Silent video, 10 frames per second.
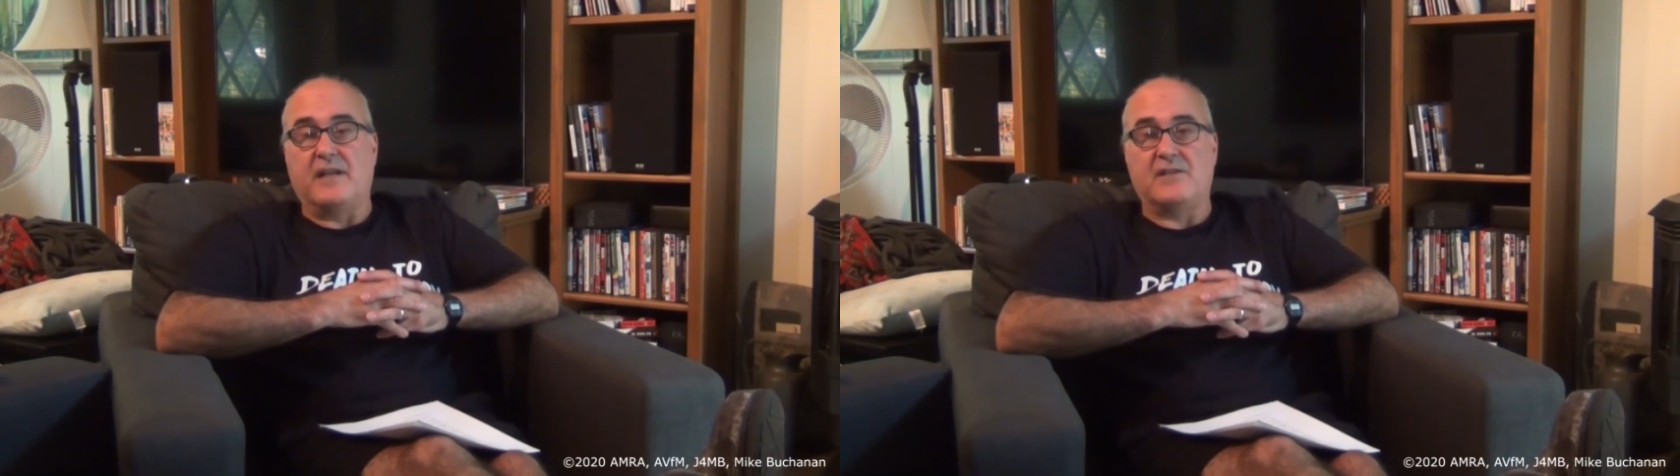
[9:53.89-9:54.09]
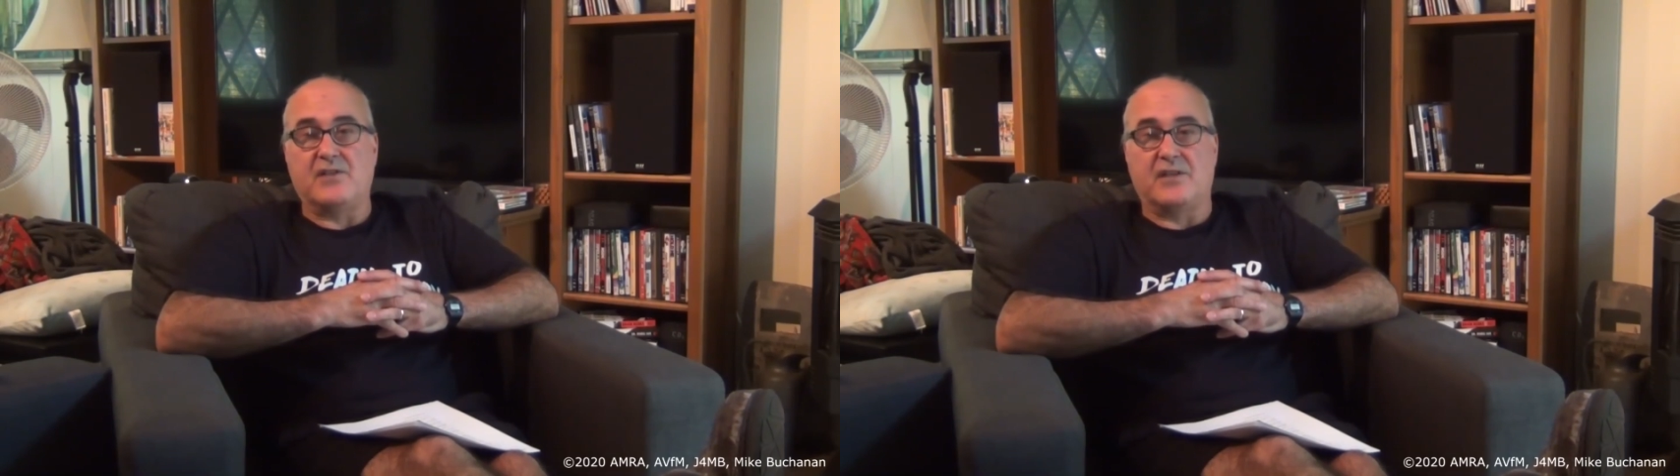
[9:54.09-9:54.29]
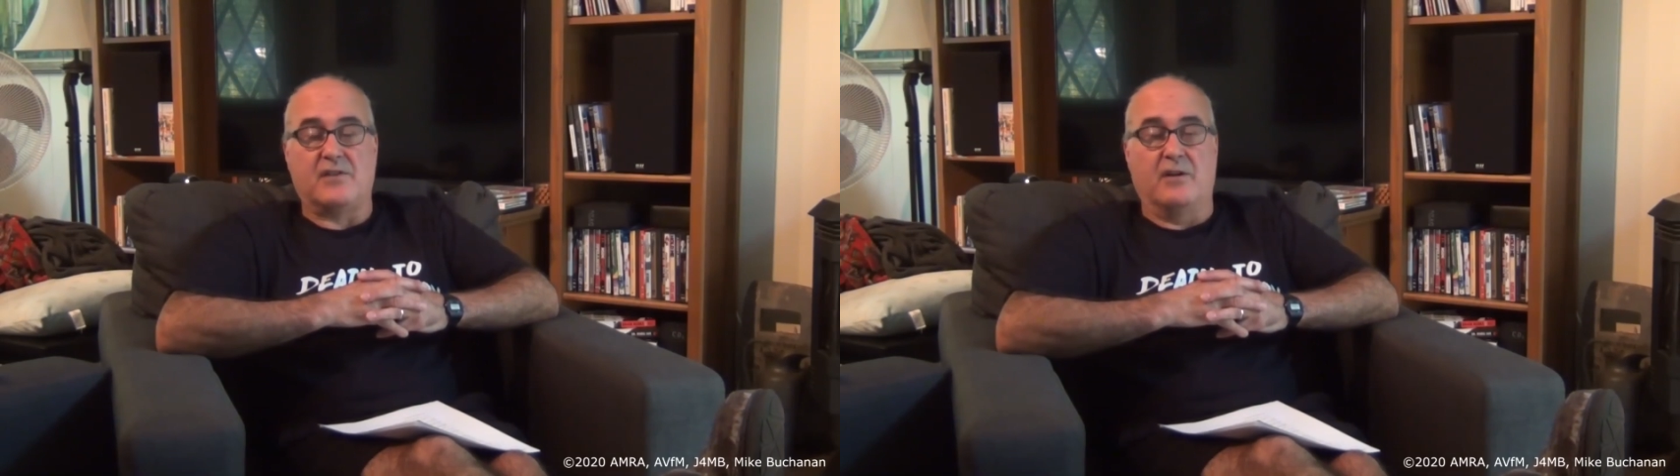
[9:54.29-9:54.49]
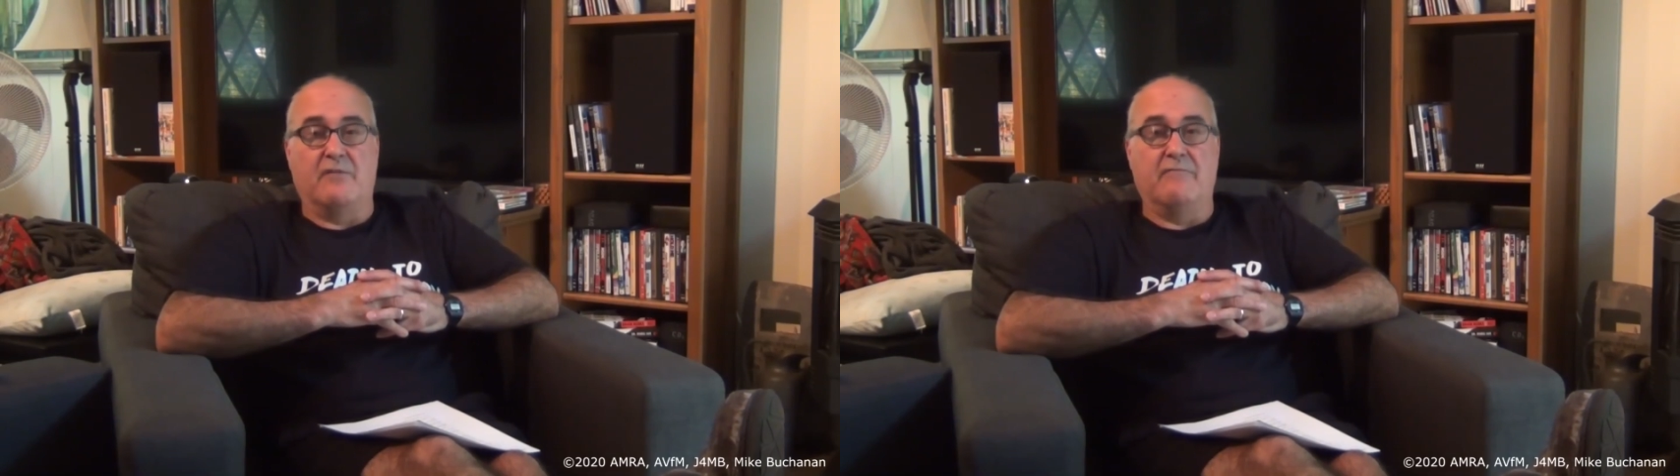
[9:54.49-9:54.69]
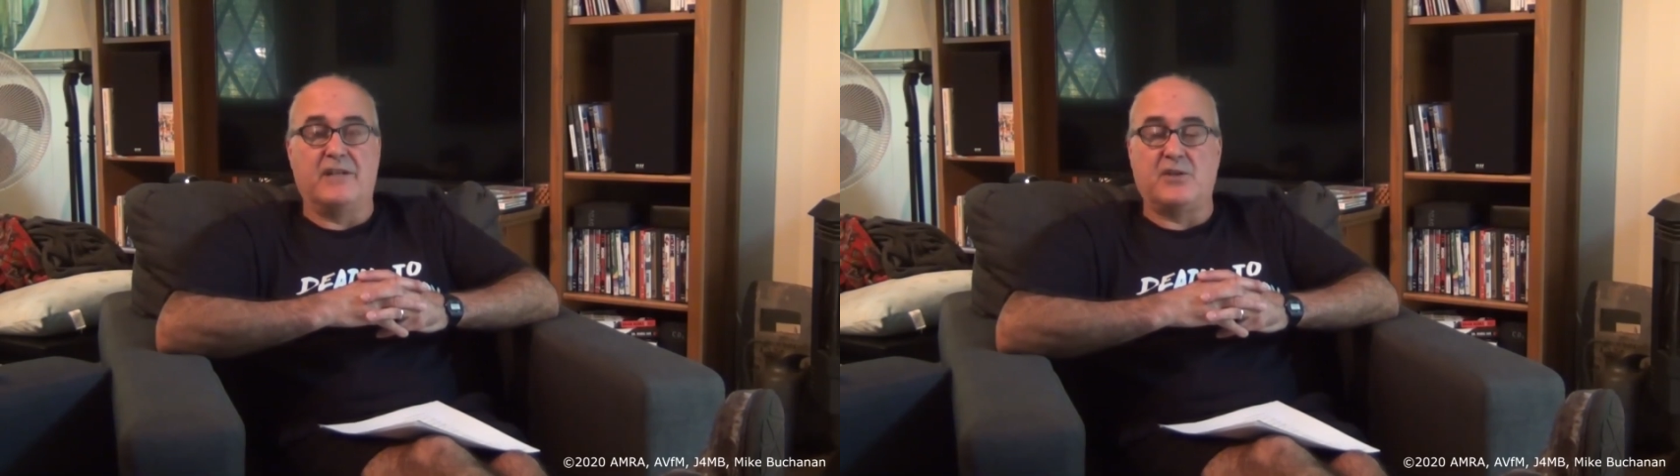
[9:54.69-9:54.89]
It's just a
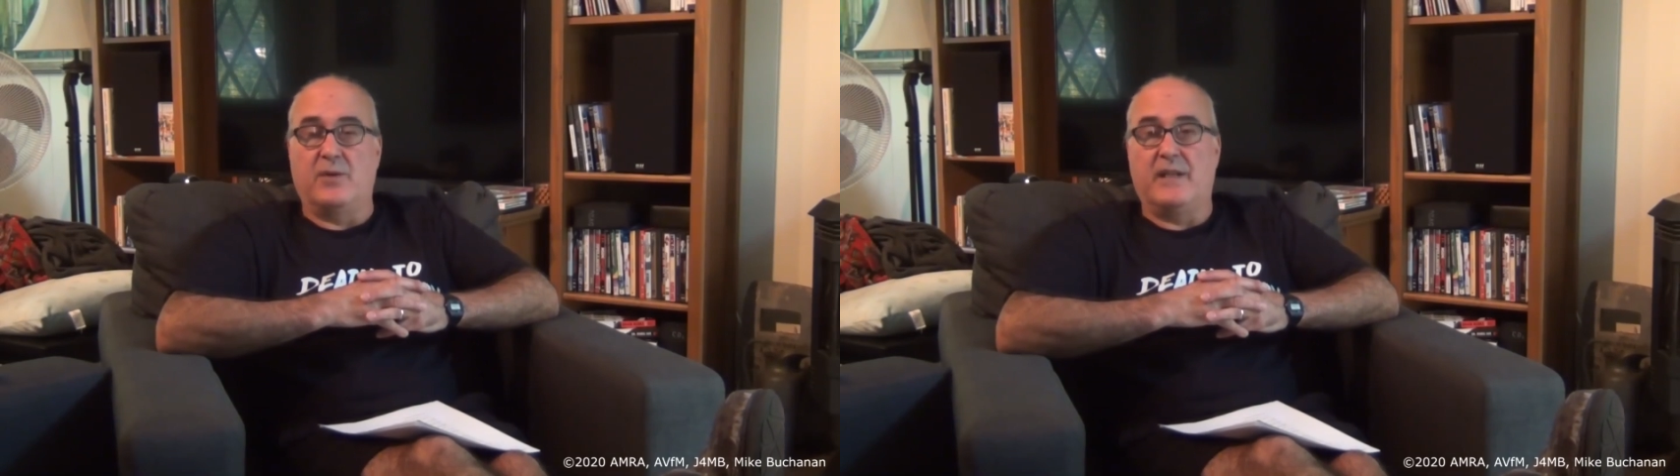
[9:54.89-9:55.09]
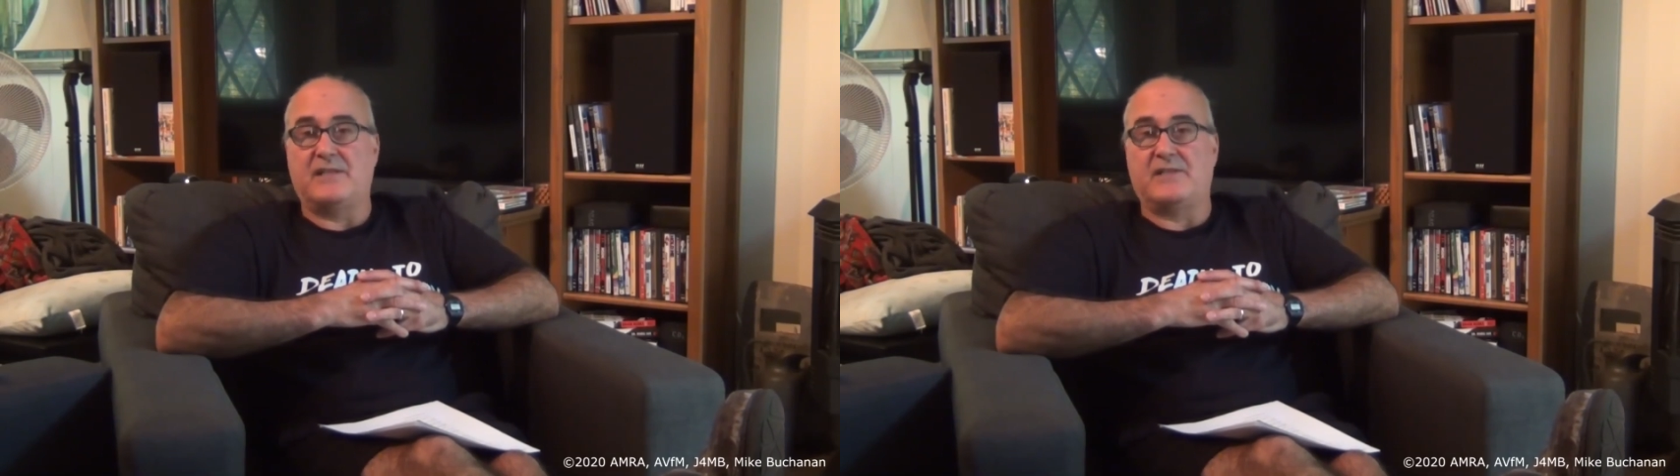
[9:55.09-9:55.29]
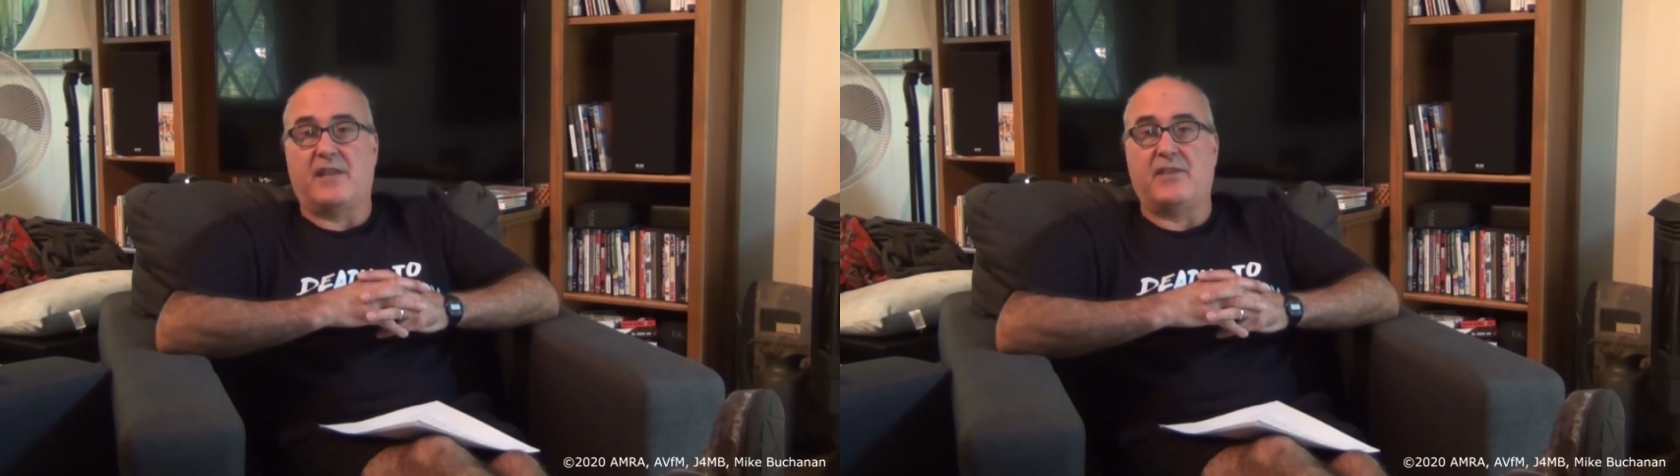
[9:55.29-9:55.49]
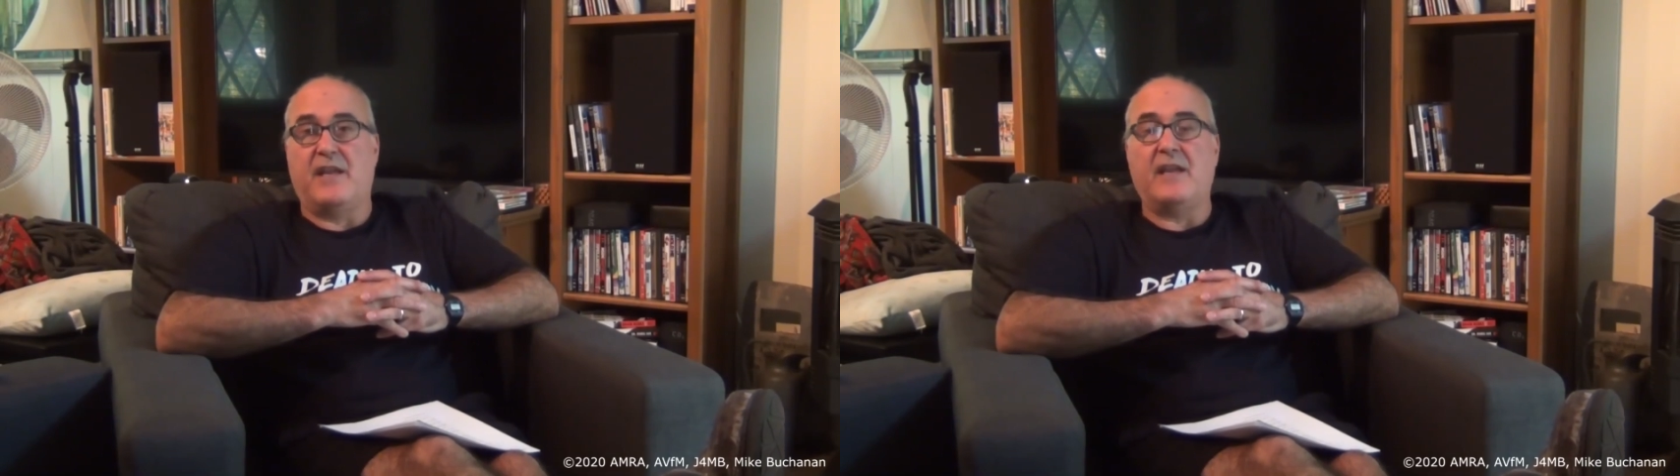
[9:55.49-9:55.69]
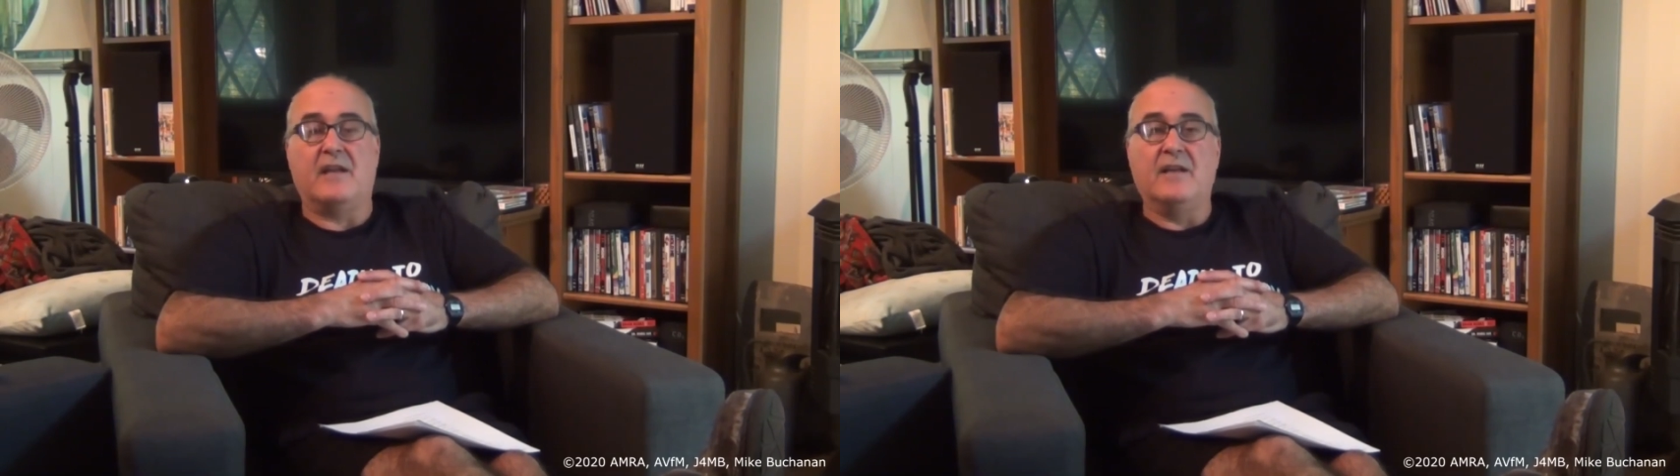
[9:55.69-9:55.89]
ritualistic
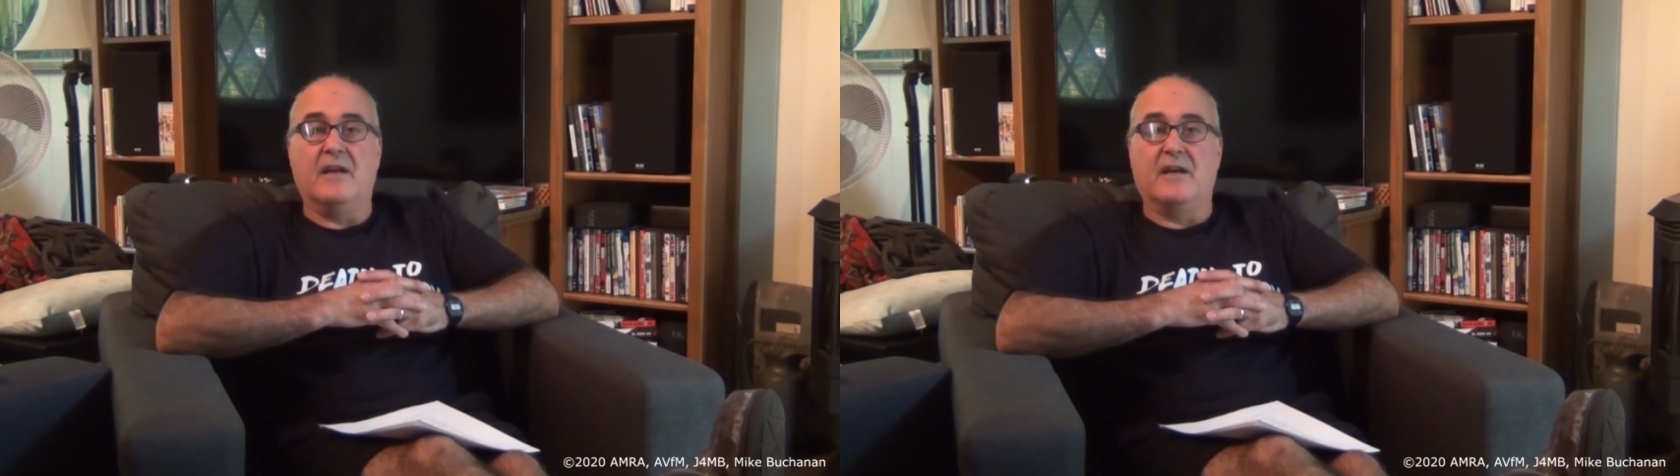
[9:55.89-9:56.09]
thing,